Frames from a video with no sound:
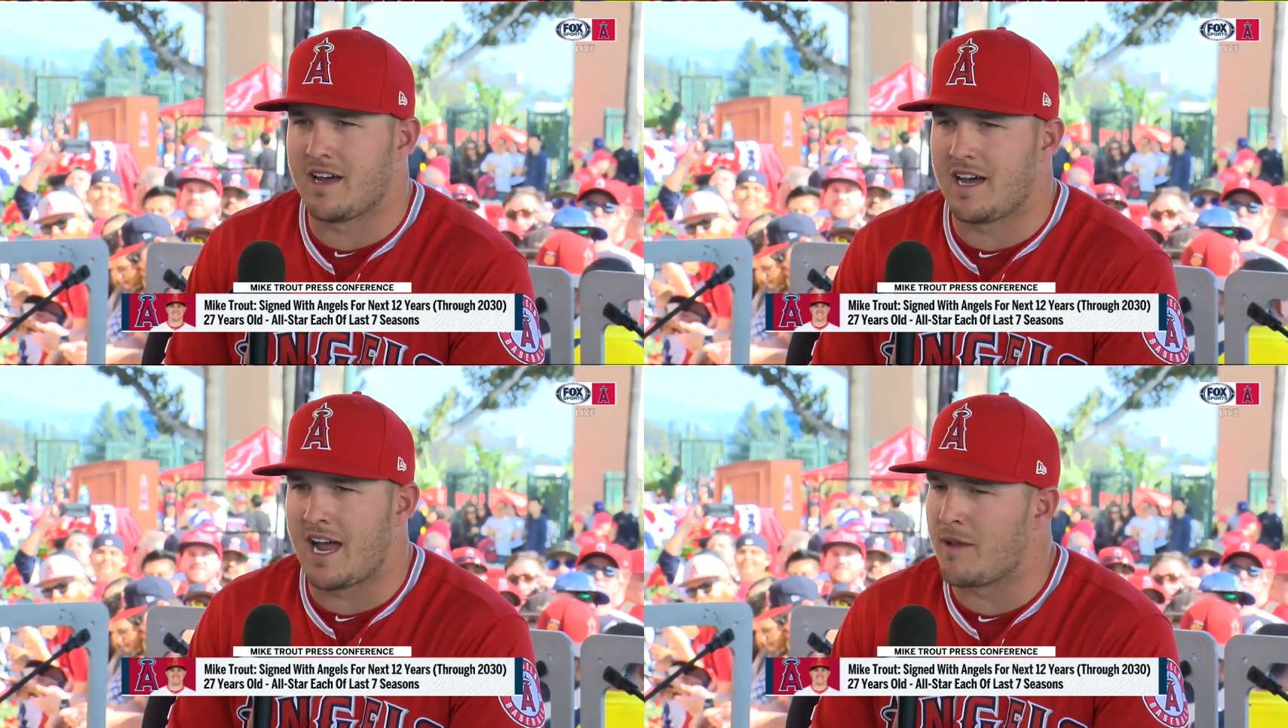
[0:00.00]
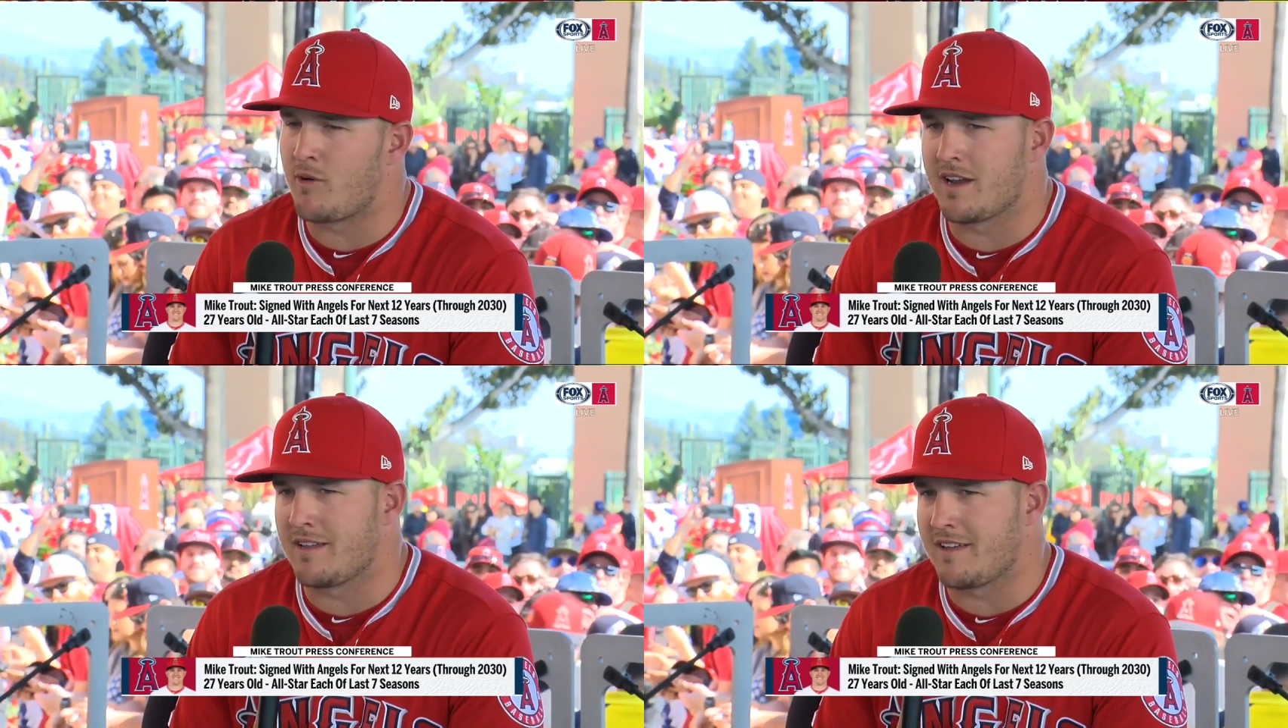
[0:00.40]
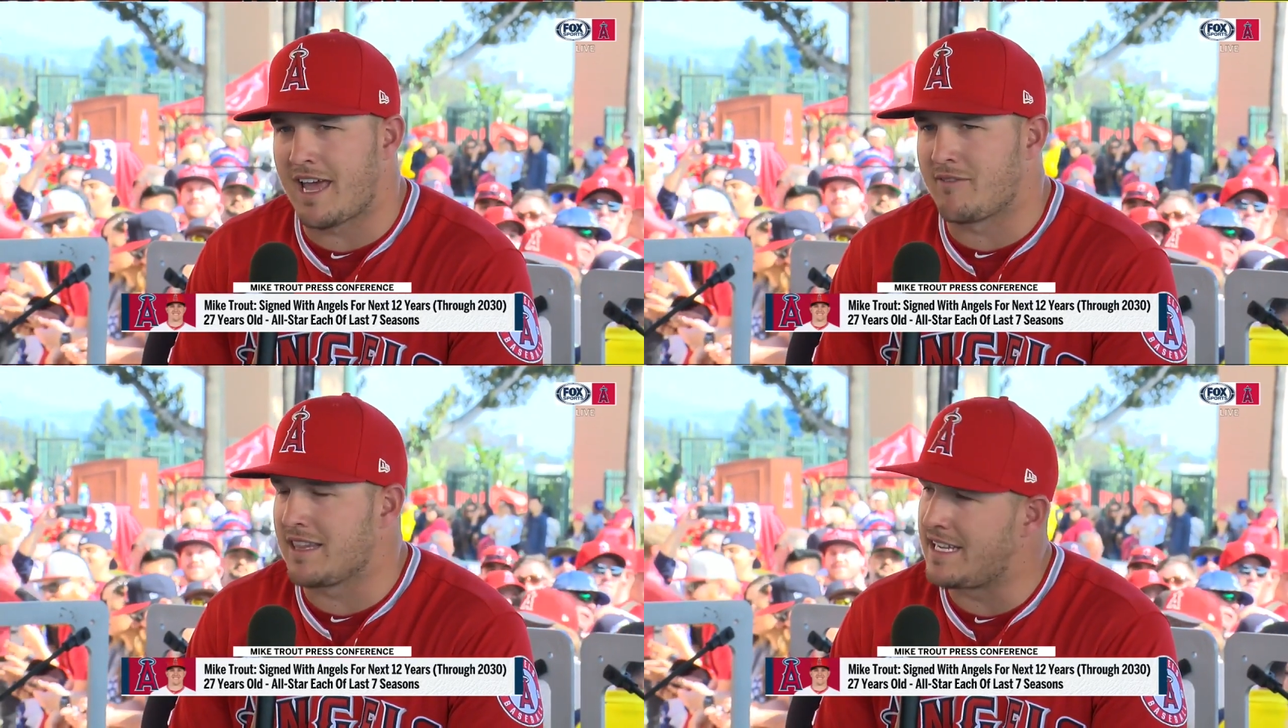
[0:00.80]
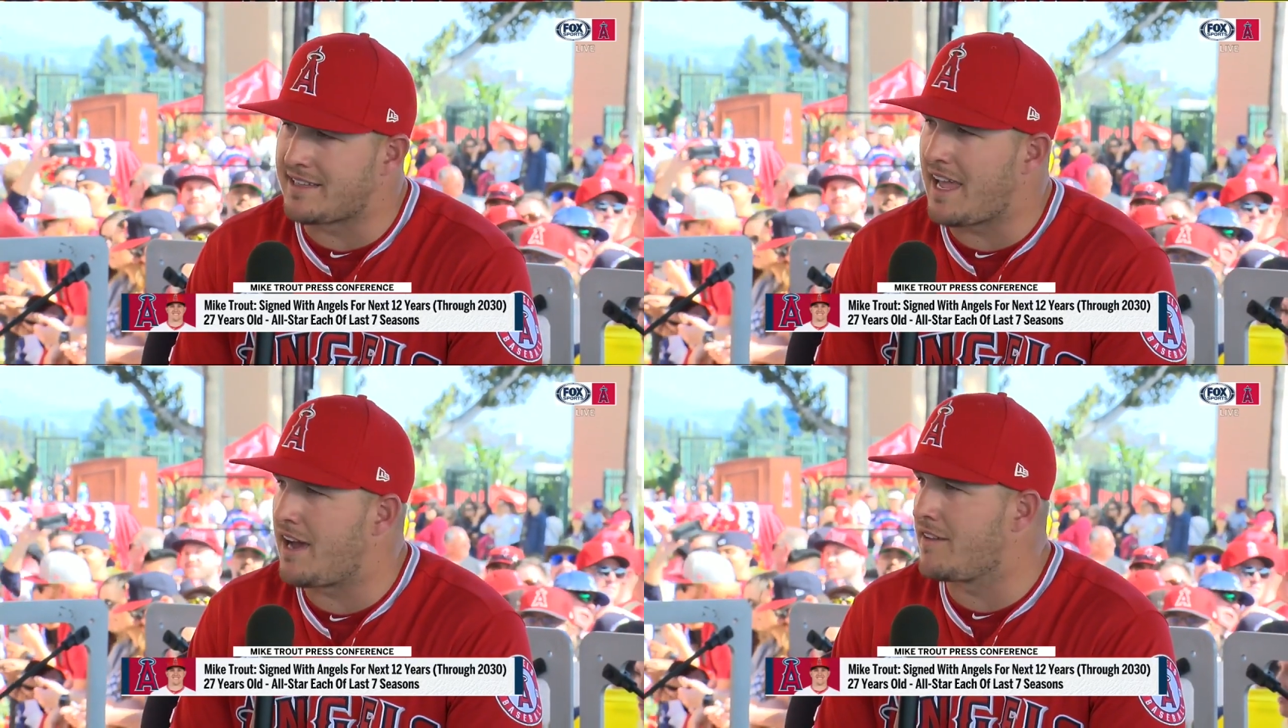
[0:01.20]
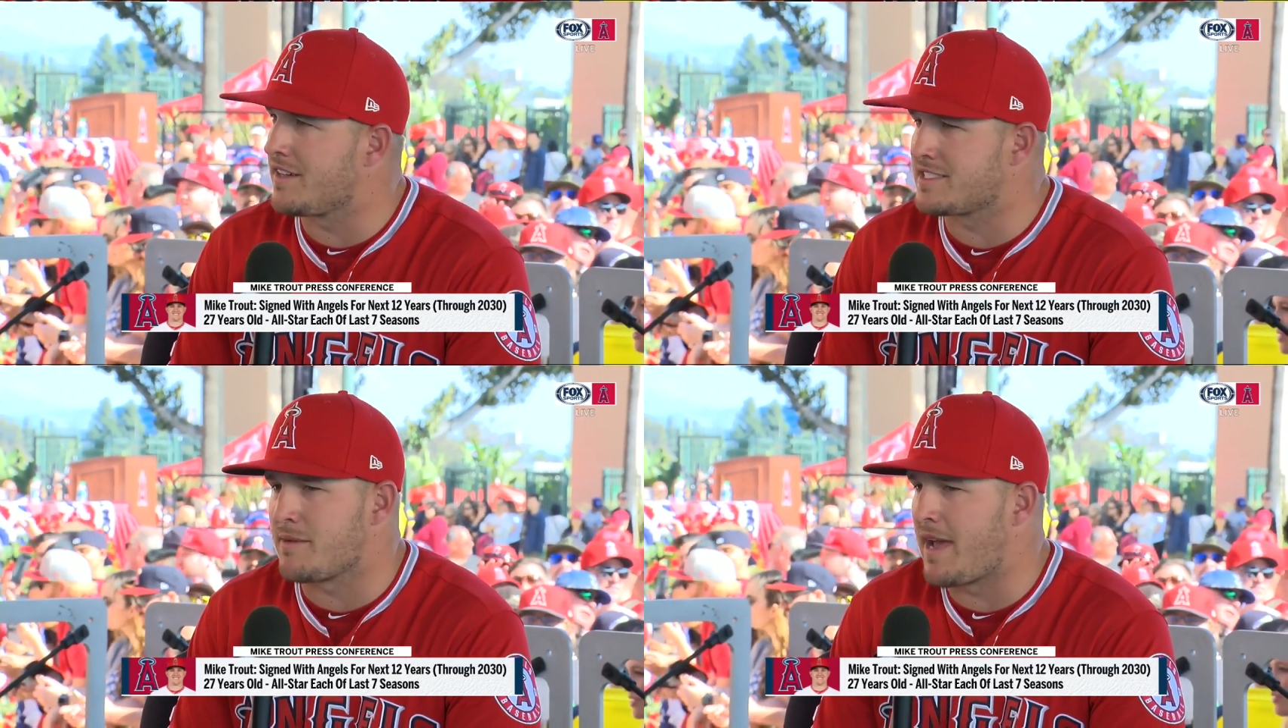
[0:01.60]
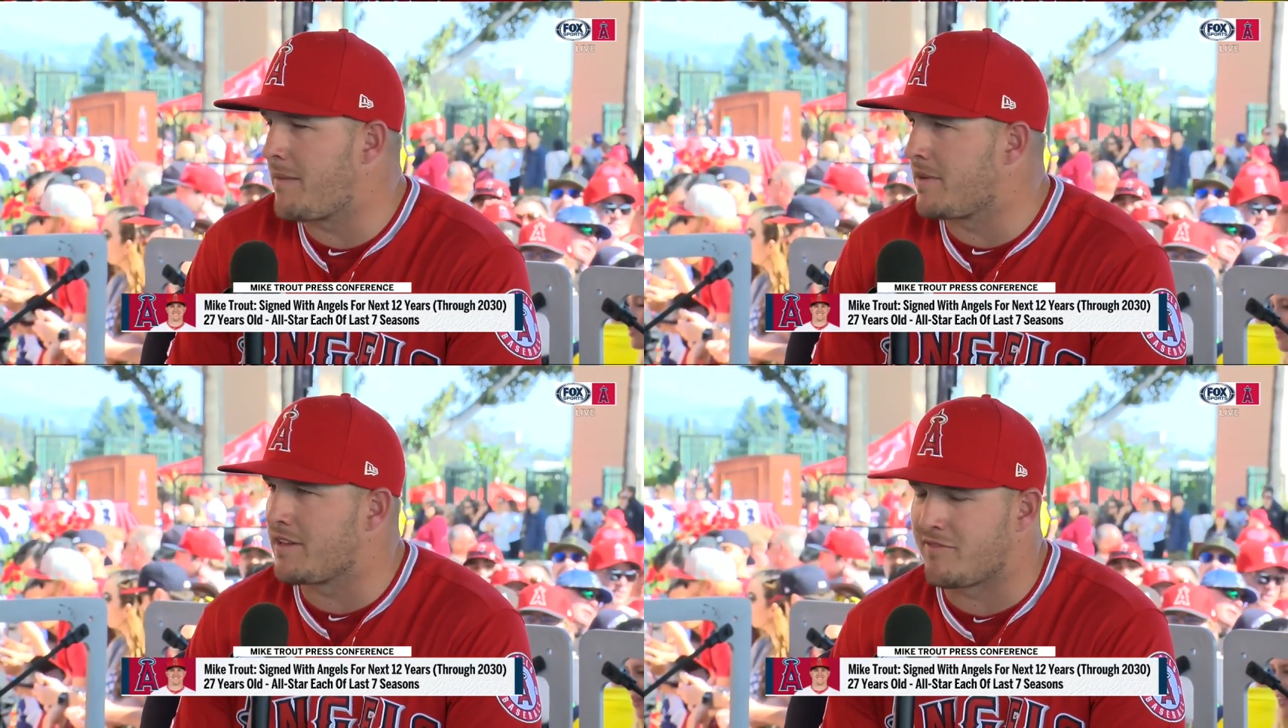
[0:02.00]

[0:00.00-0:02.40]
Uh, I didn't want to have it leaked out and then something happened